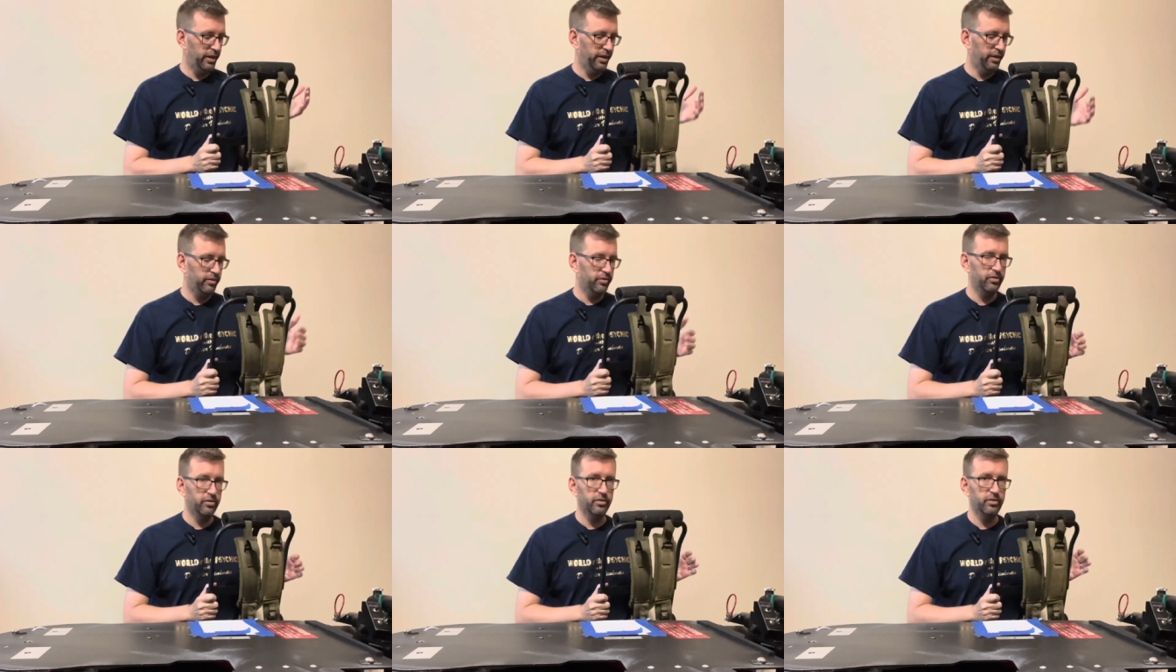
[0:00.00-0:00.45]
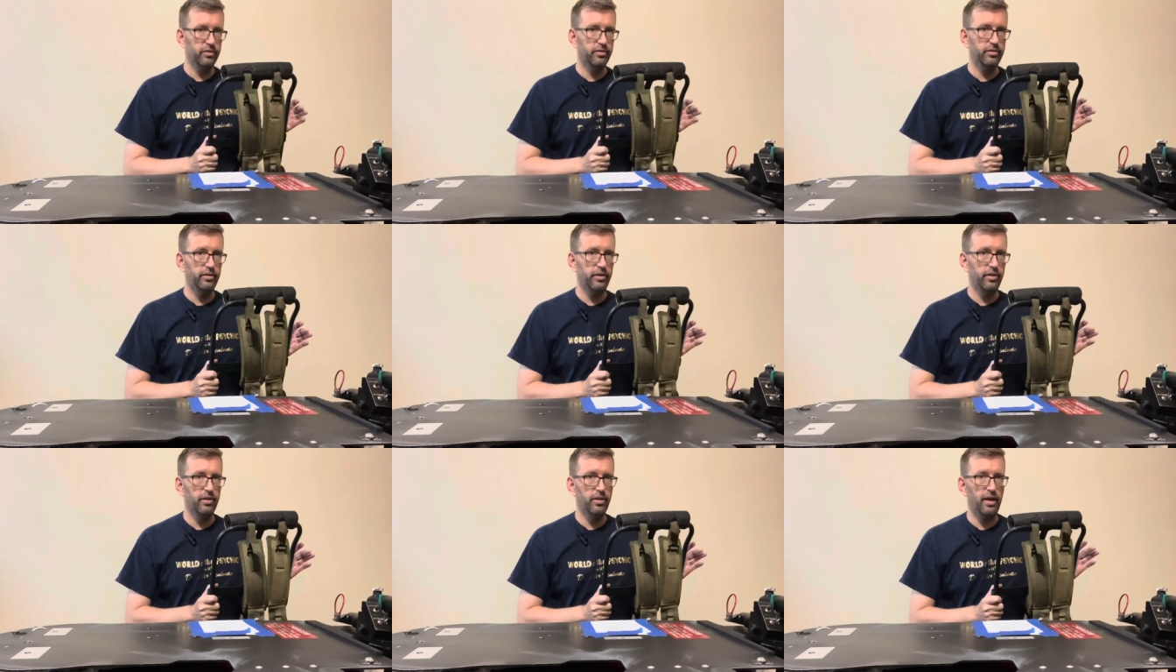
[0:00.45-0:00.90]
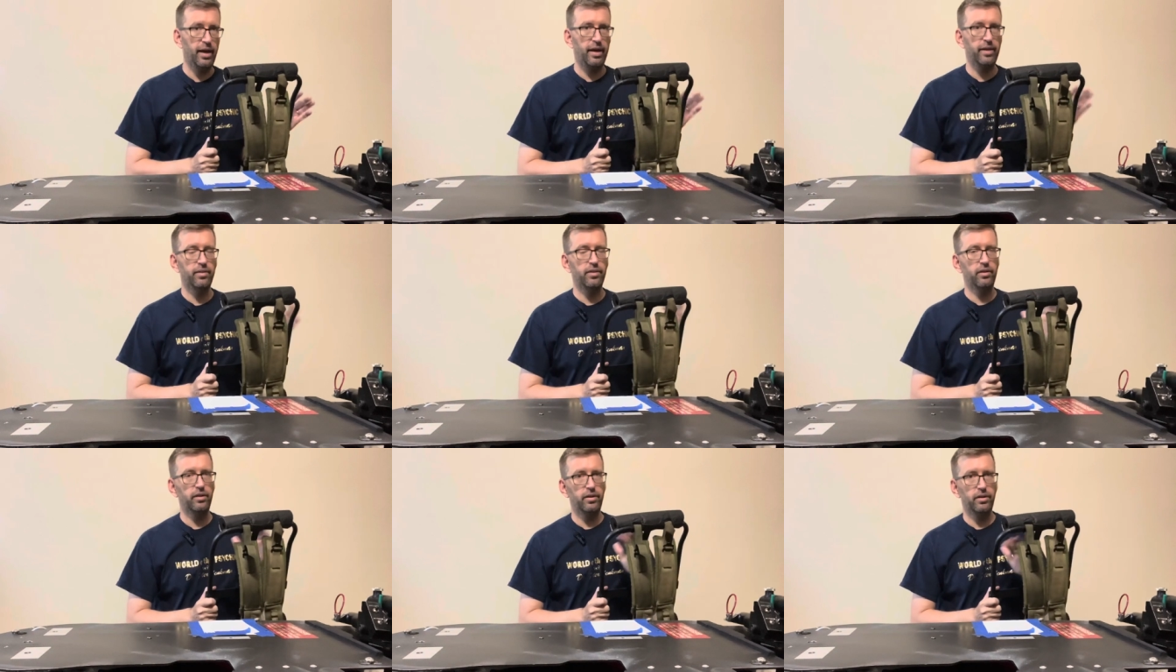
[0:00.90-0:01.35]
Easier to see
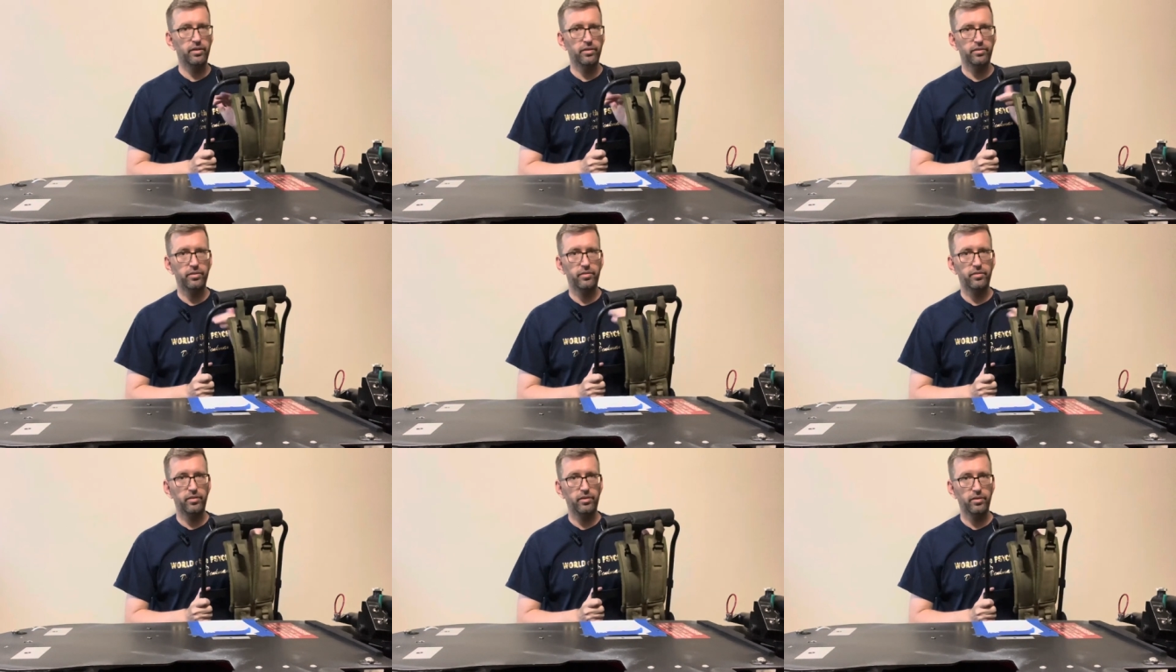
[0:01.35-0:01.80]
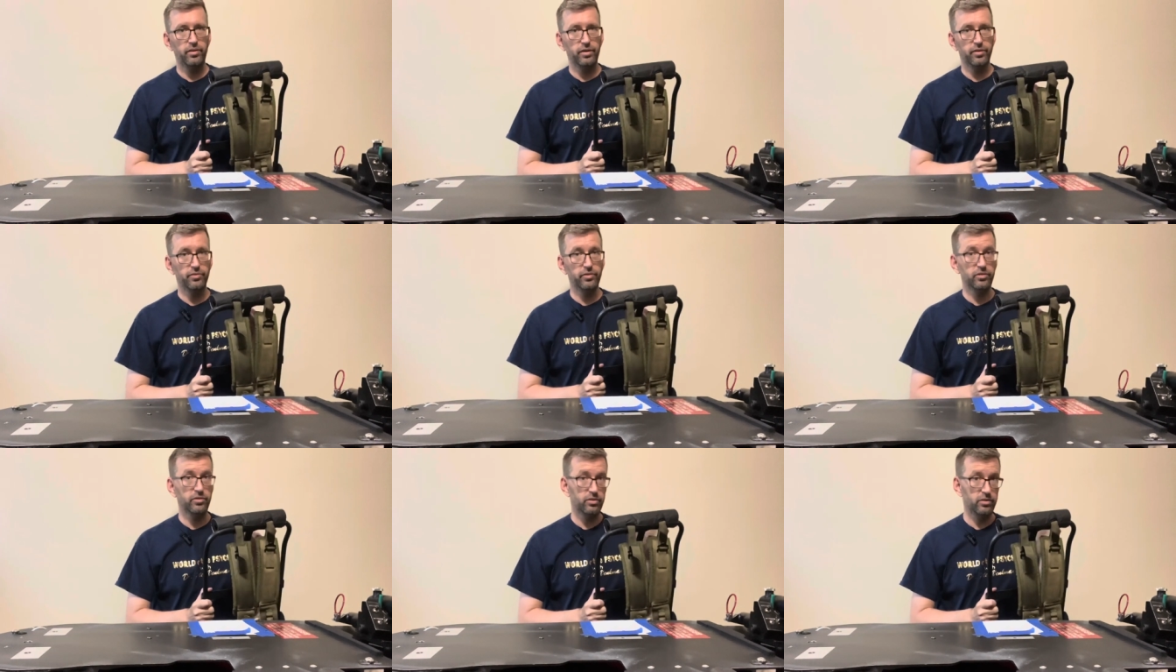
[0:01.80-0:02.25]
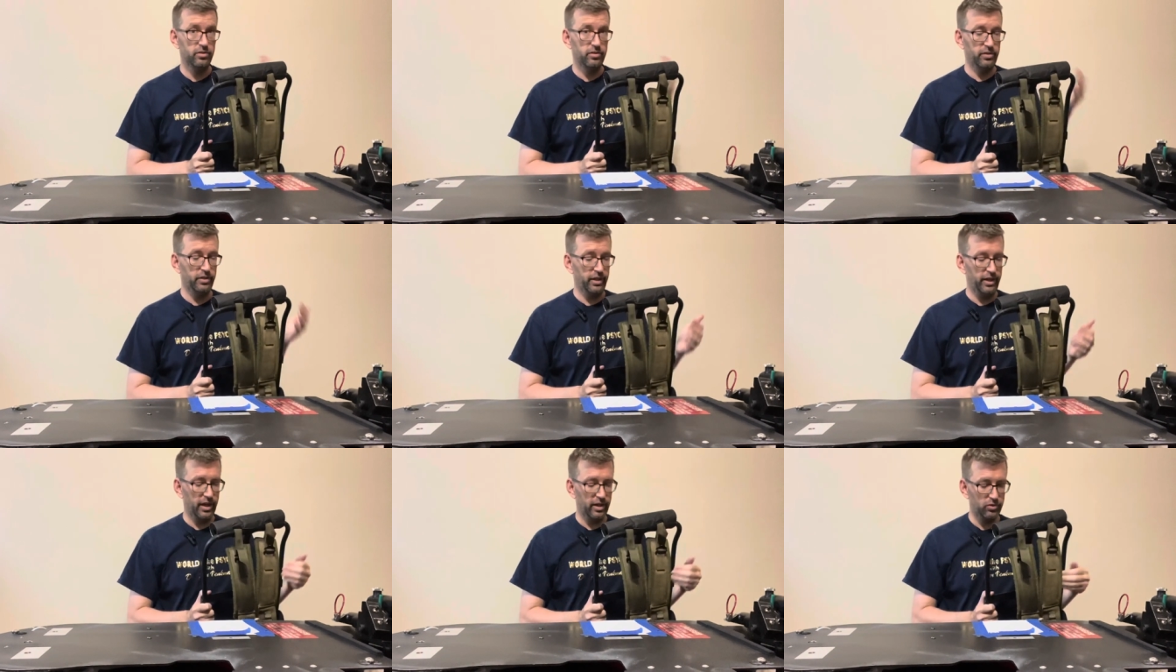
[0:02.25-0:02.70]
that than it is to see the differences in
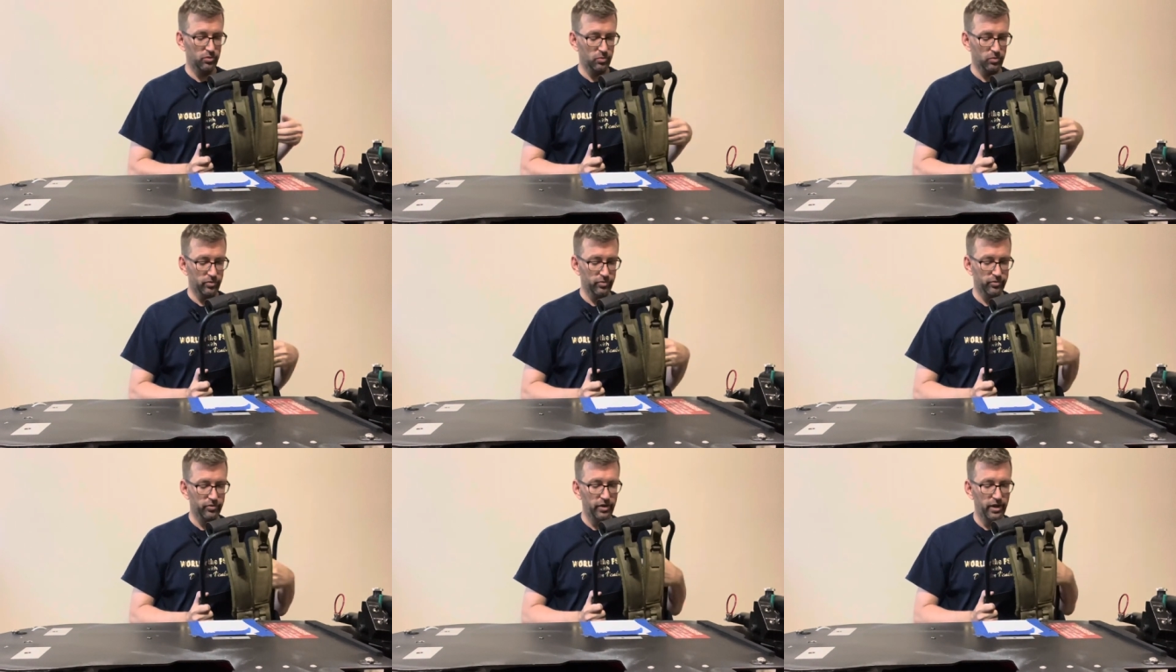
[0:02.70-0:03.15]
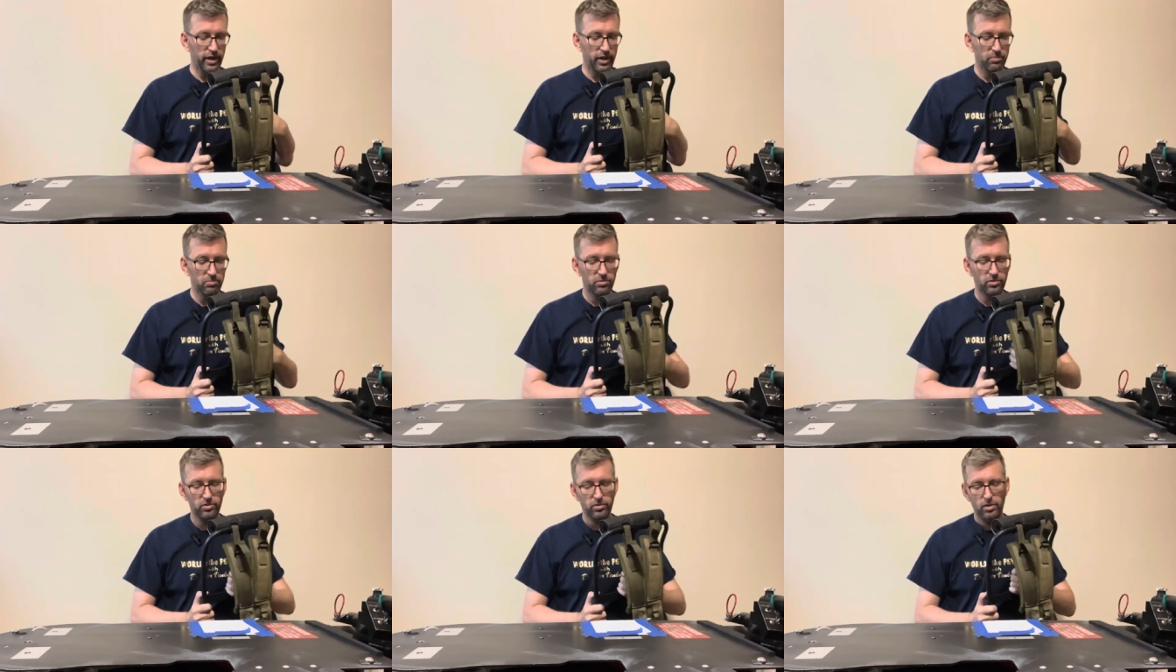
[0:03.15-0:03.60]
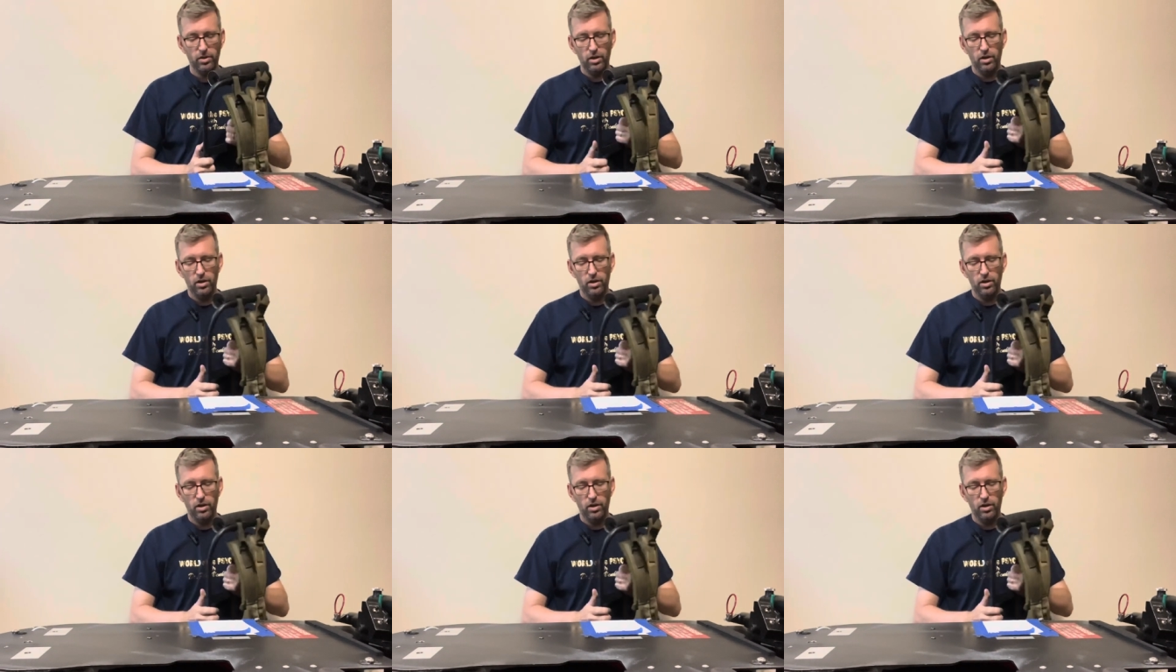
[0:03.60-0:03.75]
the actual frames.